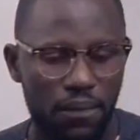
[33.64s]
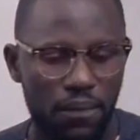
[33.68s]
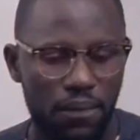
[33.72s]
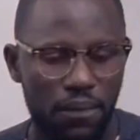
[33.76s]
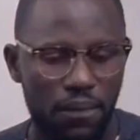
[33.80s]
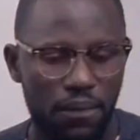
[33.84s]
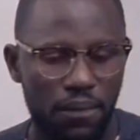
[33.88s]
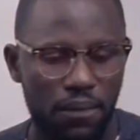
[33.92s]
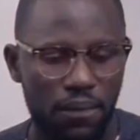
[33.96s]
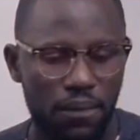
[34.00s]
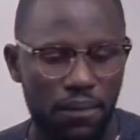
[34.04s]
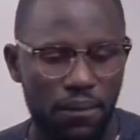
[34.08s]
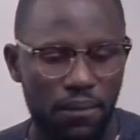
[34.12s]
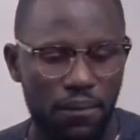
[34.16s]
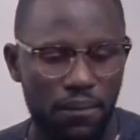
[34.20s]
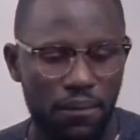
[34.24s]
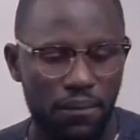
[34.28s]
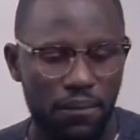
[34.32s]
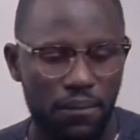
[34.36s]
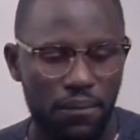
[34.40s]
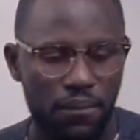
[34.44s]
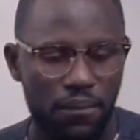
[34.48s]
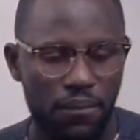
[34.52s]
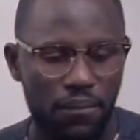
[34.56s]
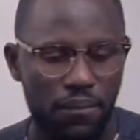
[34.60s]

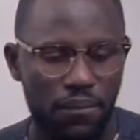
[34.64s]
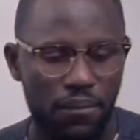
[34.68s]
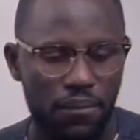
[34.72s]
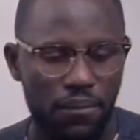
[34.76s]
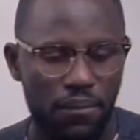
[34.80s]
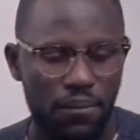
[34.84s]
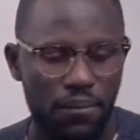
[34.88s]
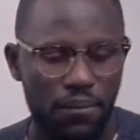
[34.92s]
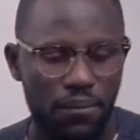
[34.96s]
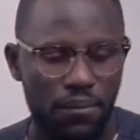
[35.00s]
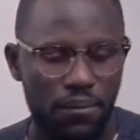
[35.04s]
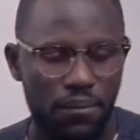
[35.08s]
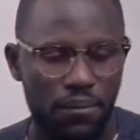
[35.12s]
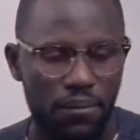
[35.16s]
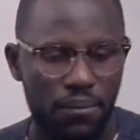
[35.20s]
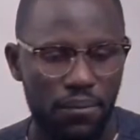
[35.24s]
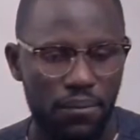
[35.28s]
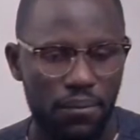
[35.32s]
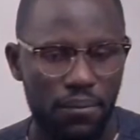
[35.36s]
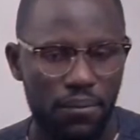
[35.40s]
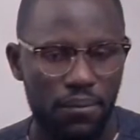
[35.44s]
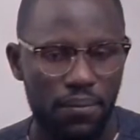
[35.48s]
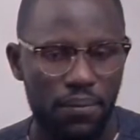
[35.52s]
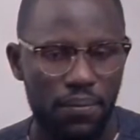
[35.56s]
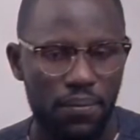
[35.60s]

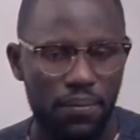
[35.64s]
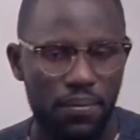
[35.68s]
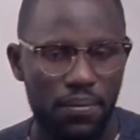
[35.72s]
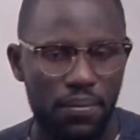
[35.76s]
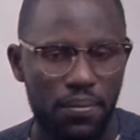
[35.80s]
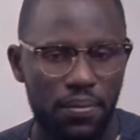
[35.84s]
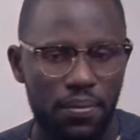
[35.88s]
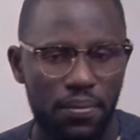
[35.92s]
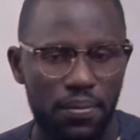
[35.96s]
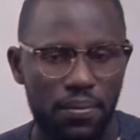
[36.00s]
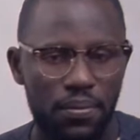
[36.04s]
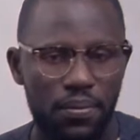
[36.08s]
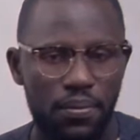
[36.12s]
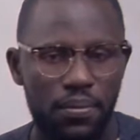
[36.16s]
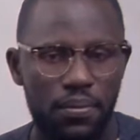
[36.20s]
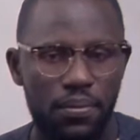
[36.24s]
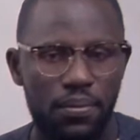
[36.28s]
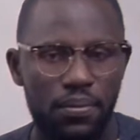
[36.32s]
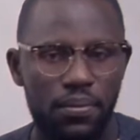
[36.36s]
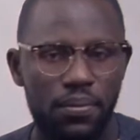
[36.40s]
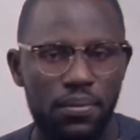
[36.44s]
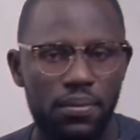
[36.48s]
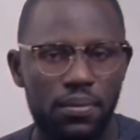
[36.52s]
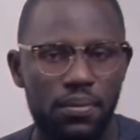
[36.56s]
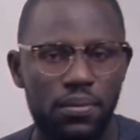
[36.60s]

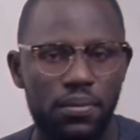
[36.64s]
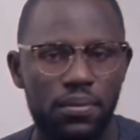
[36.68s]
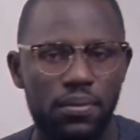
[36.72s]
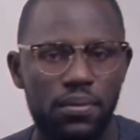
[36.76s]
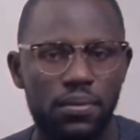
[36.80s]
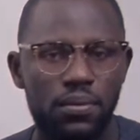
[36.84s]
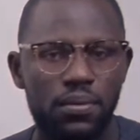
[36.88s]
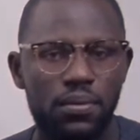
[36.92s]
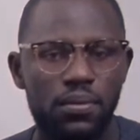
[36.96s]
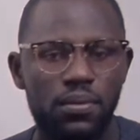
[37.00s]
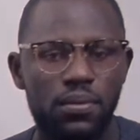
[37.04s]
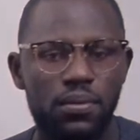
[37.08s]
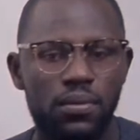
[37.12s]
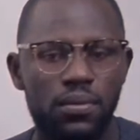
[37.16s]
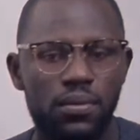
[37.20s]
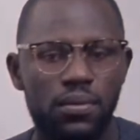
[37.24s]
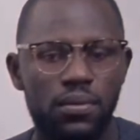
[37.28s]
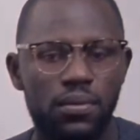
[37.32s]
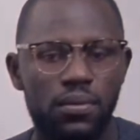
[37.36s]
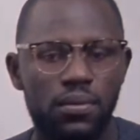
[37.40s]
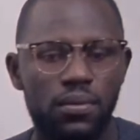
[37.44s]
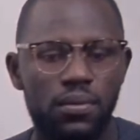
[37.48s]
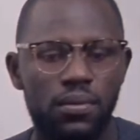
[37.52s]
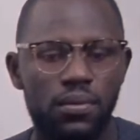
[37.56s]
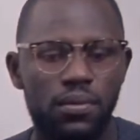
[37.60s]

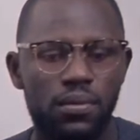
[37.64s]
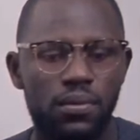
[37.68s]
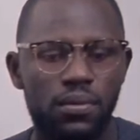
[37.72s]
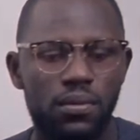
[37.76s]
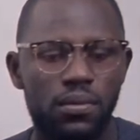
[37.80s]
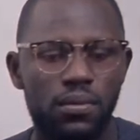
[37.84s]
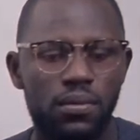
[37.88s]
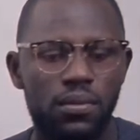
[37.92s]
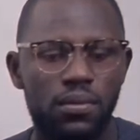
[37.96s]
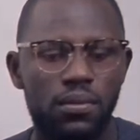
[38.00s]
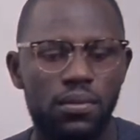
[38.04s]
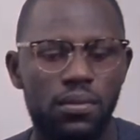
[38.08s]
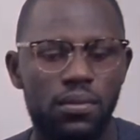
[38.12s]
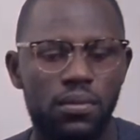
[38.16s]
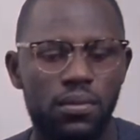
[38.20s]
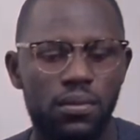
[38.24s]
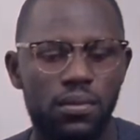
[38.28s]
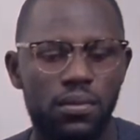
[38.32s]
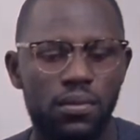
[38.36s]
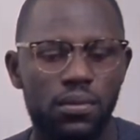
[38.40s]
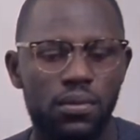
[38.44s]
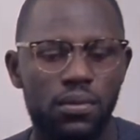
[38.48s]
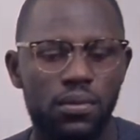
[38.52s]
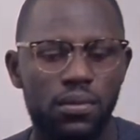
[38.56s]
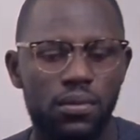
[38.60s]

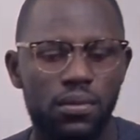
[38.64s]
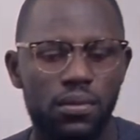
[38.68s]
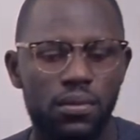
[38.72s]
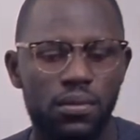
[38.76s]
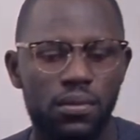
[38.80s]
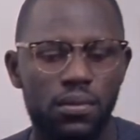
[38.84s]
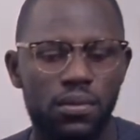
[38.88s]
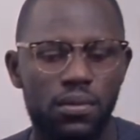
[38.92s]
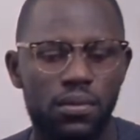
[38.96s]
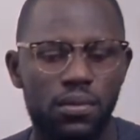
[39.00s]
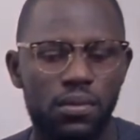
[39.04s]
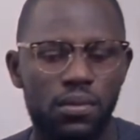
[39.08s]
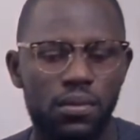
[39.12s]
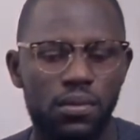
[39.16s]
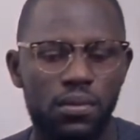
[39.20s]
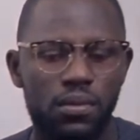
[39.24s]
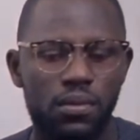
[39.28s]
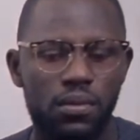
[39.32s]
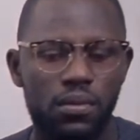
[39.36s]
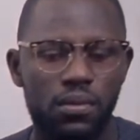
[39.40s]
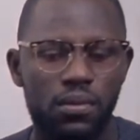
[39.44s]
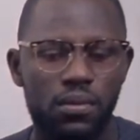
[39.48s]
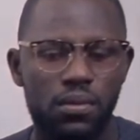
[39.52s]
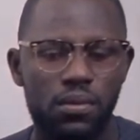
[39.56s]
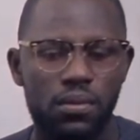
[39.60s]

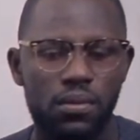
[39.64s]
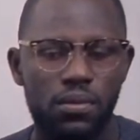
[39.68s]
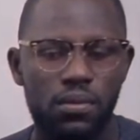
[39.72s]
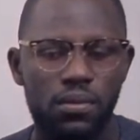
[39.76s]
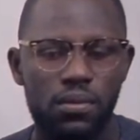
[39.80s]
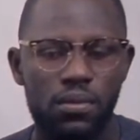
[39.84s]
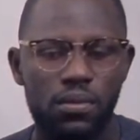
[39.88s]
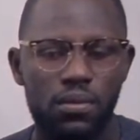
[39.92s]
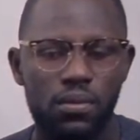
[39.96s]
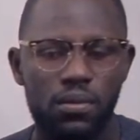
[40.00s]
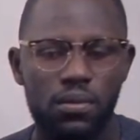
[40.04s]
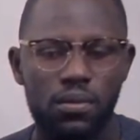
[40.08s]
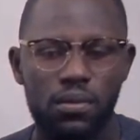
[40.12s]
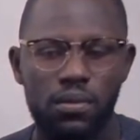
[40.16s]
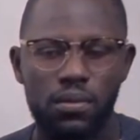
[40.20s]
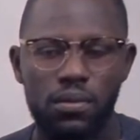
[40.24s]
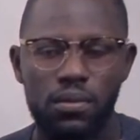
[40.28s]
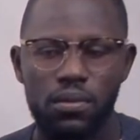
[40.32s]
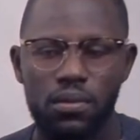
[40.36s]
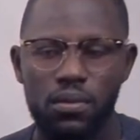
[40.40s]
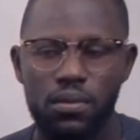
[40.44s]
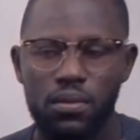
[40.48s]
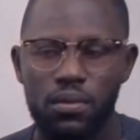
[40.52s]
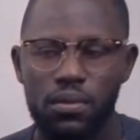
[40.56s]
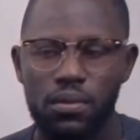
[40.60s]

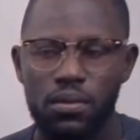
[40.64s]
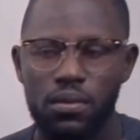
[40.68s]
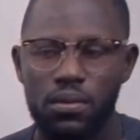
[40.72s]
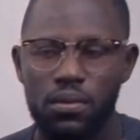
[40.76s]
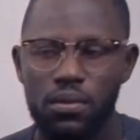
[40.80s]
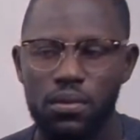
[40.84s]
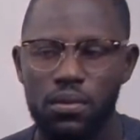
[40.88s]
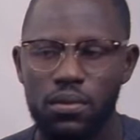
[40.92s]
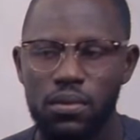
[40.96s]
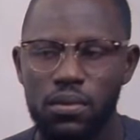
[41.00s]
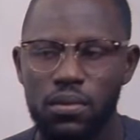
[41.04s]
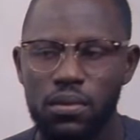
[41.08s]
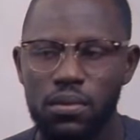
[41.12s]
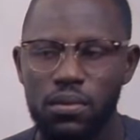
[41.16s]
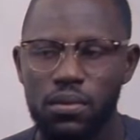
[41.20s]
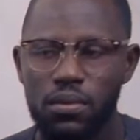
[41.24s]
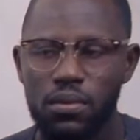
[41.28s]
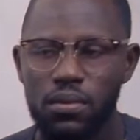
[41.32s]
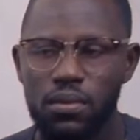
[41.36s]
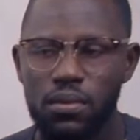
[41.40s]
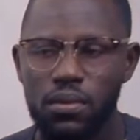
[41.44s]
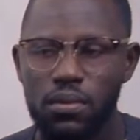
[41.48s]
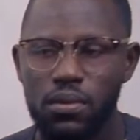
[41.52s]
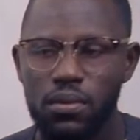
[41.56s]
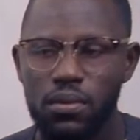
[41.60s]
[no speech]